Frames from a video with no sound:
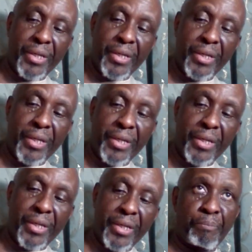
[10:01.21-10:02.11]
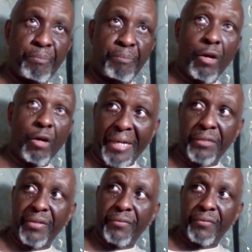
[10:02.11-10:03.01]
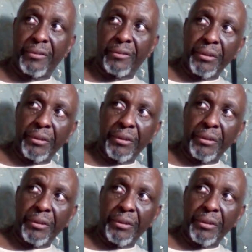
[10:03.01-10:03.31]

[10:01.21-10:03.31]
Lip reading: This one looks at the cost benefit.